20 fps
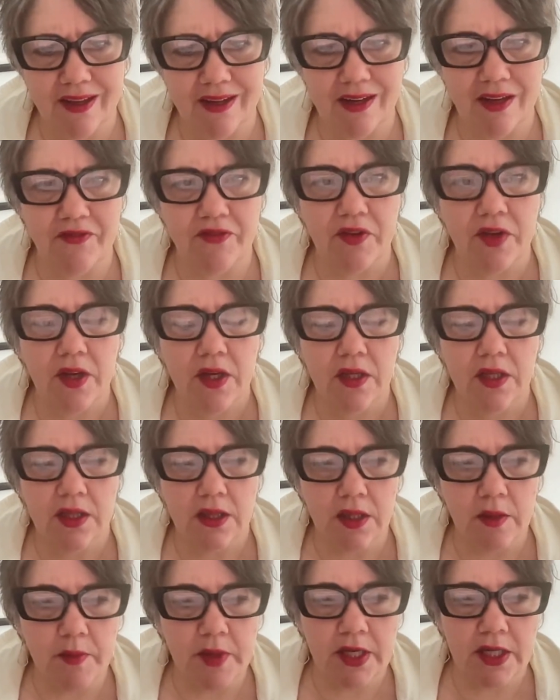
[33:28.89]
And I've
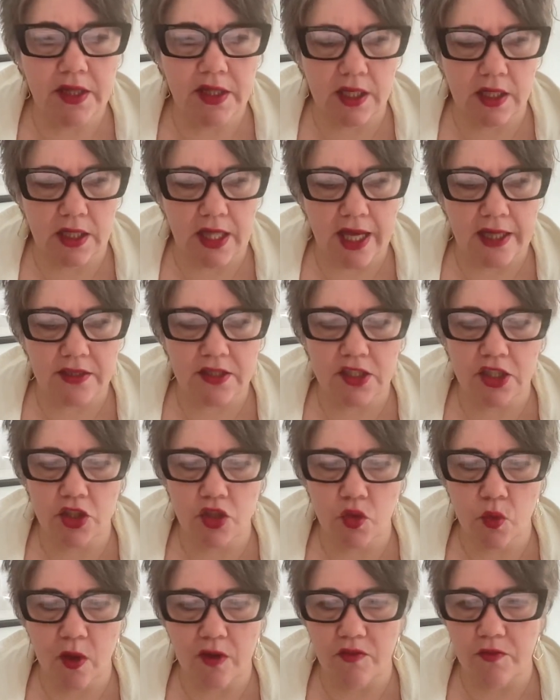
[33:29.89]
limited the class to
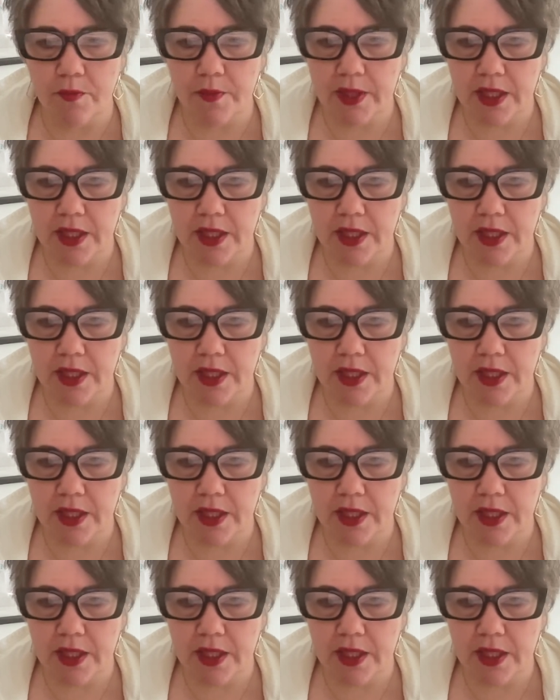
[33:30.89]
12